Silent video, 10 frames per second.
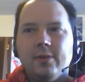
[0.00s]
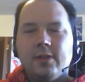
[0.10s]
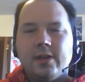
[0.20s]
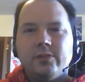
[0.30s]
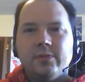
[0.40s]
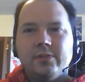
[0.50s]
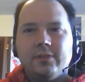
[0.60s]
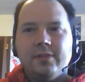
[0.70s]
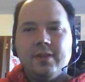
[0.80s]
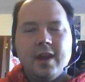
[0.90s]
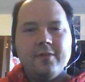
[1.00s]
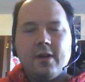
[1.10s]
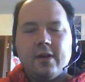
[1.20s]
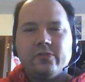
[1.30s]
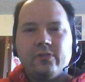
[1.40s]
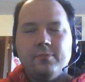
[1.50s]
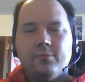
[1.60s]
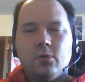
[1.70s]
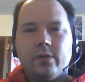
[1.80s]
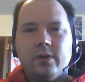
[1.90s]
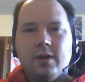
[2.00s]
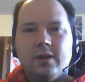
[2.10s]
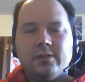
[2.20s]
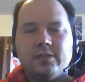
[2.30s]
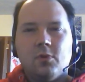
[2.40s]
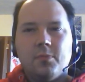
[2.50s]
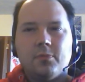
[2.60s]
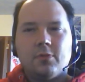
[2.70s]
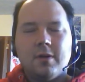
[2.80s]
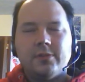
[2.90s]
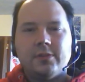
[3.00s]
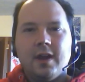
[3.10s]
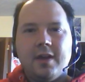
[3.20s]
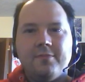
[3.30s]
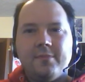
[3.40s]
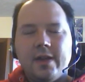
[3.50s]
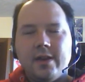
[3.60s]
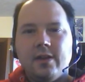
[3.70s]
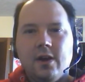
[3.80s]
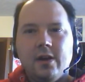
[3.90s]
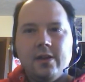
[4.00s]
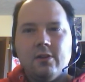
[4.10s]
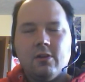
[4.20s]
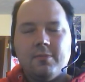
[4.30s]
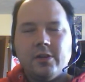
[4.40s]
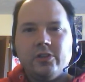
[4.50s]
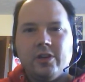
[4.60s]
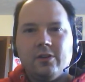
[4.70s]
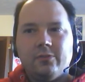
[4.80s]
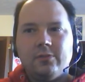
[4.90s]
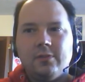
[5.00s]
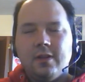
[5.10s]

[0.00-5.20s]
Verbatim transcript: realized recently that I've actually broken a small promise that I've made uh, here on my channel